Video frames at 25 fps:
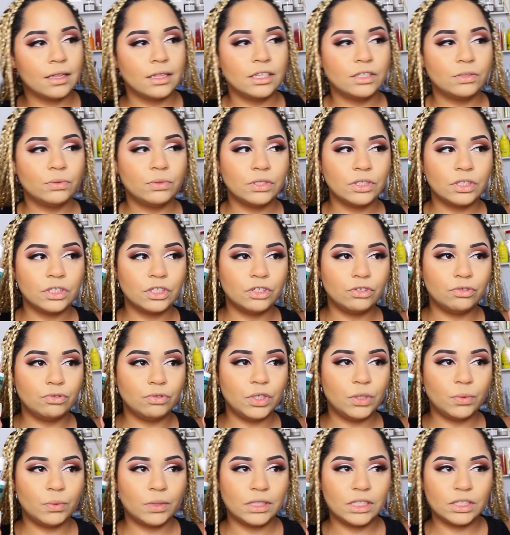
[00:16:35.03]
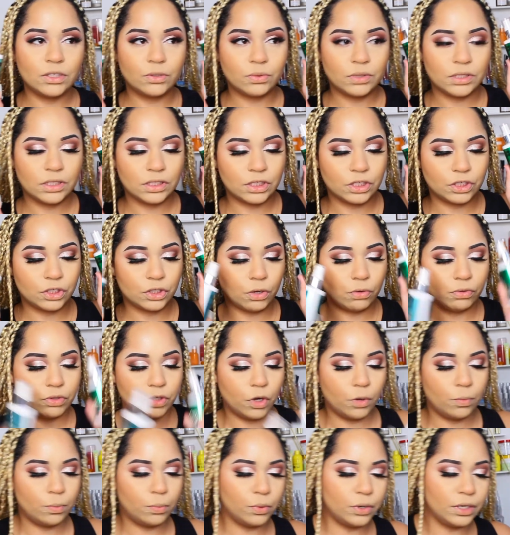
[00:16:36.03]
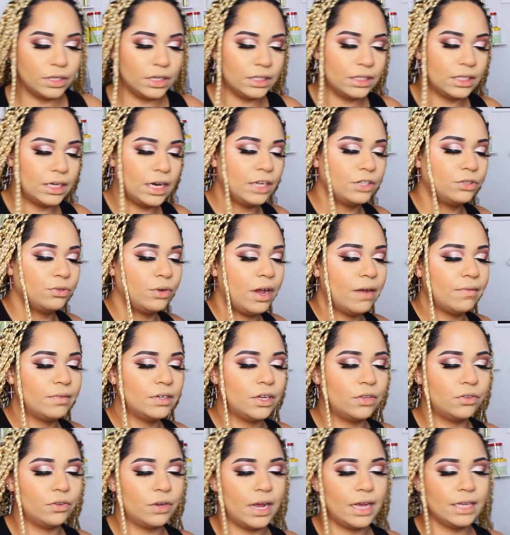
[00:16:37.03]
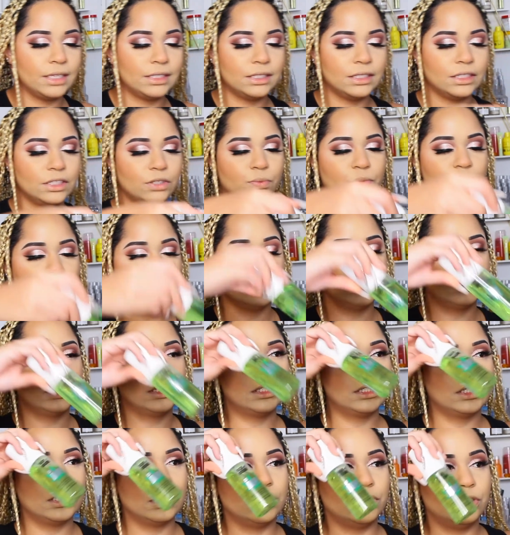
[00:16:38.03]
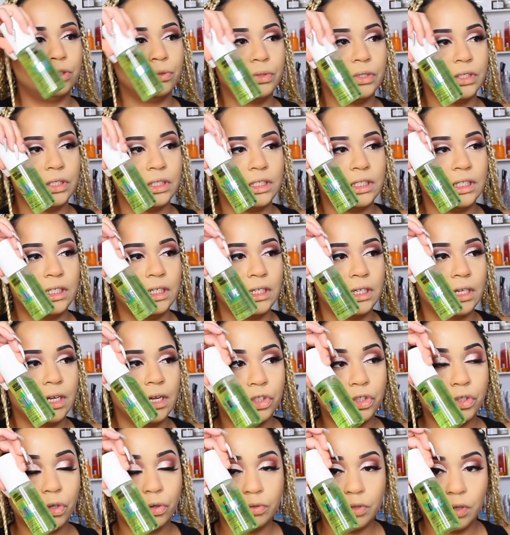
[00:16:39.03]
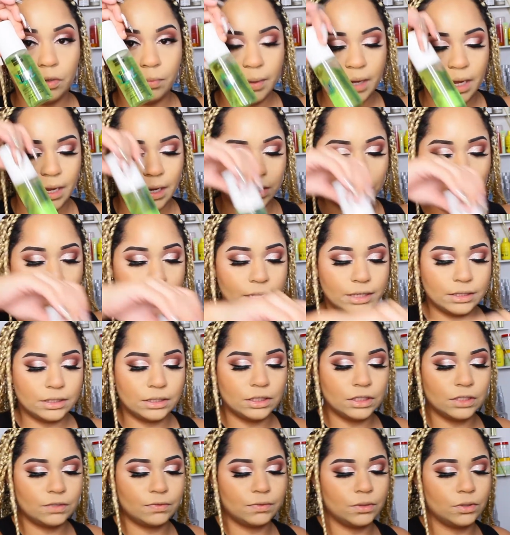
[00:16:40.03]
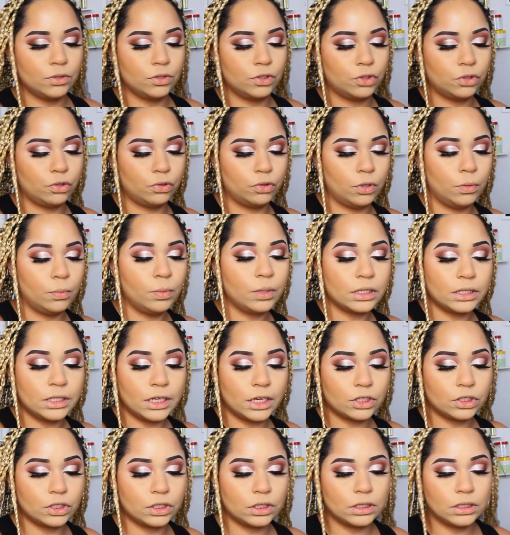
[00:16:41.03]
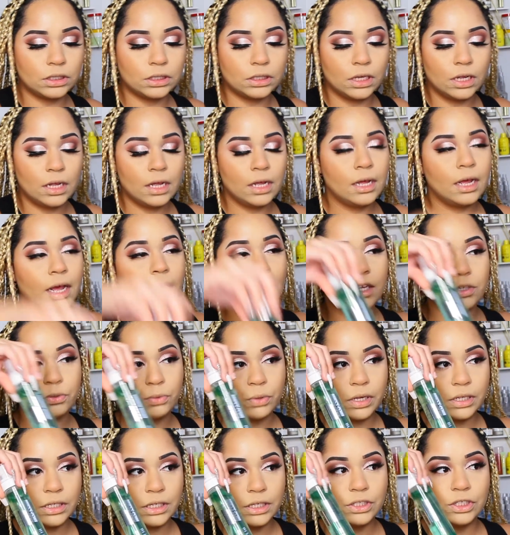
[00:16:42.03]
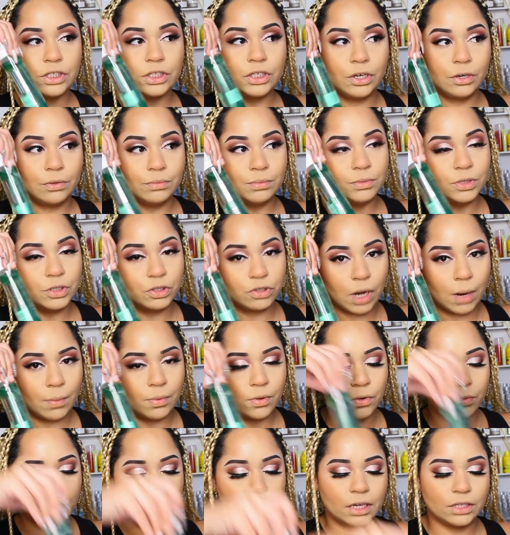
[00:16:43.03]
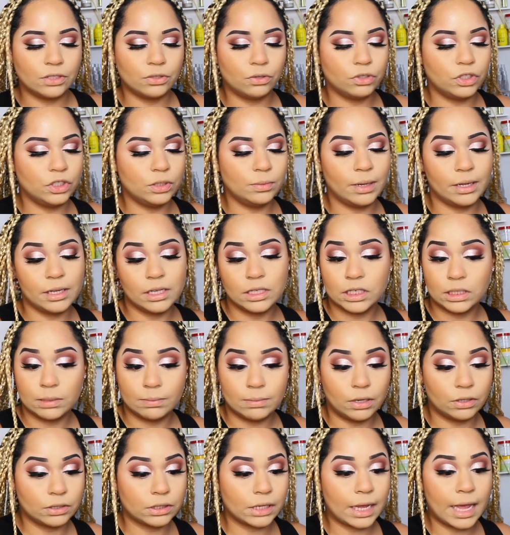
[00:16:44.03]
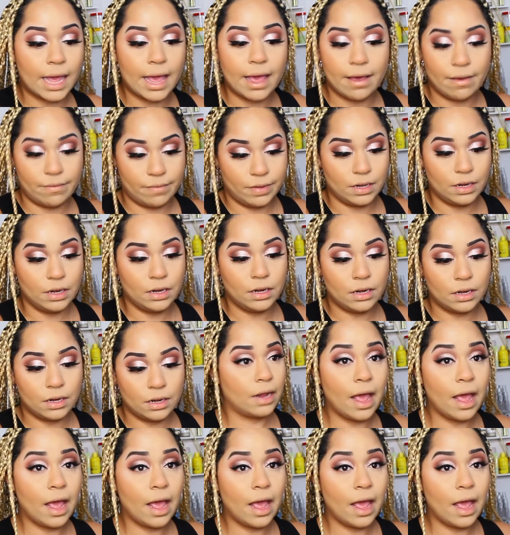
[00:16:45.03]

This one's the dewy one. This one's the So Dope one. And then I do have another essence, which is the Nourishing So Dope essence from their So Dope collection, as well as, you know, the tropical one I told you about that smells like heaven.